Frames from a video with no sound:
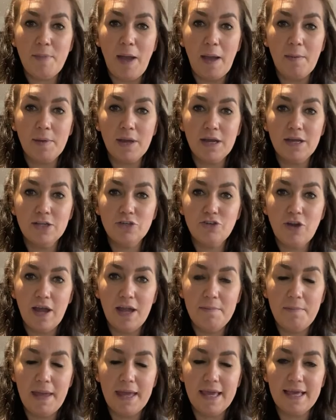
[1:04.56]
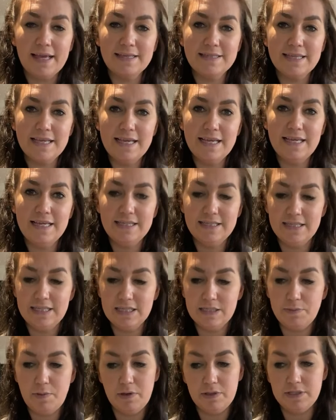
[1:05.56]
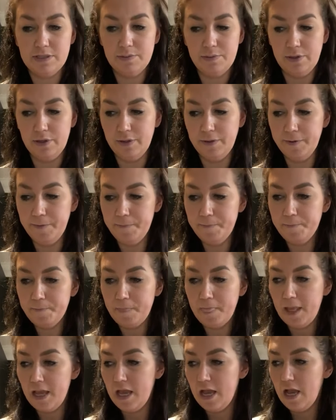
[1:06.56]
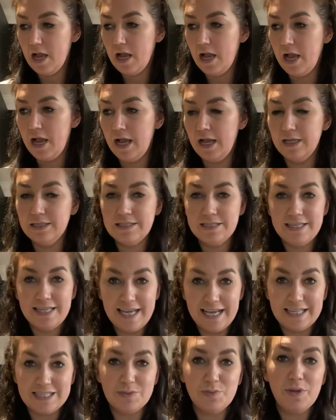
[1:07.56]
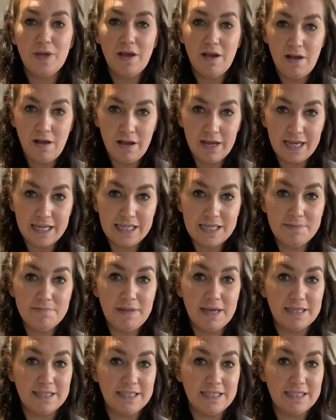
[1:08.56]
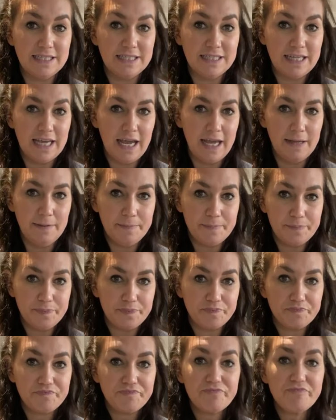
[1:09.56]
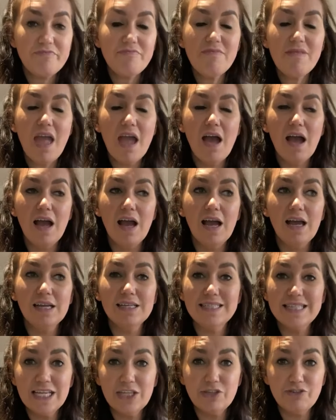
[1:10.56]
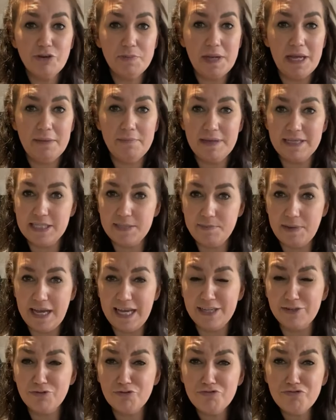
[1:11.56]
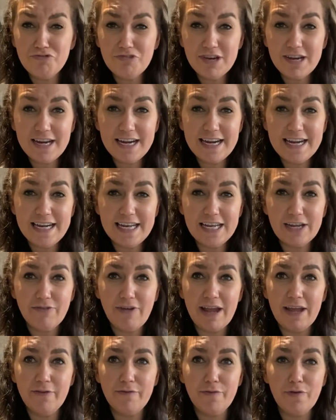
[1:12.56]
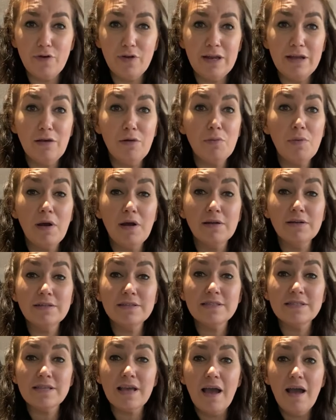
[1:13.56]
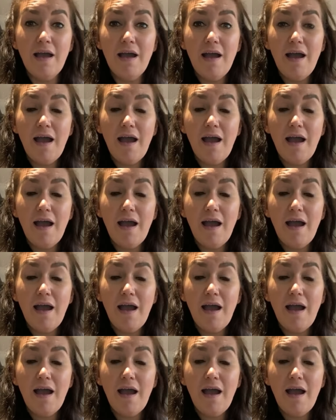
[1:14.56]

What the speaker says: But I'm going to try and make it as easy as possible. So yes, we are getting messy today. Sensory play, messy play is really great for little ones.